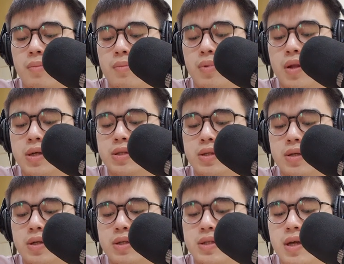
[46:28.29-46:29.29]
plus
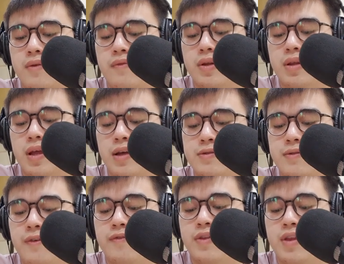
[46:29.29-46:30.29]
37 times
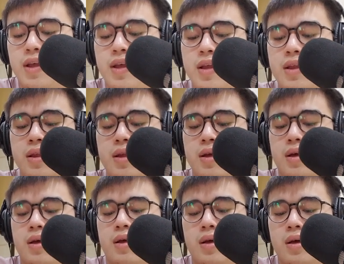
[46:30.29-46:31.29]
15,
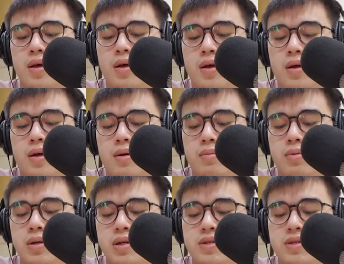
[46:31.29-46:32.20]
plus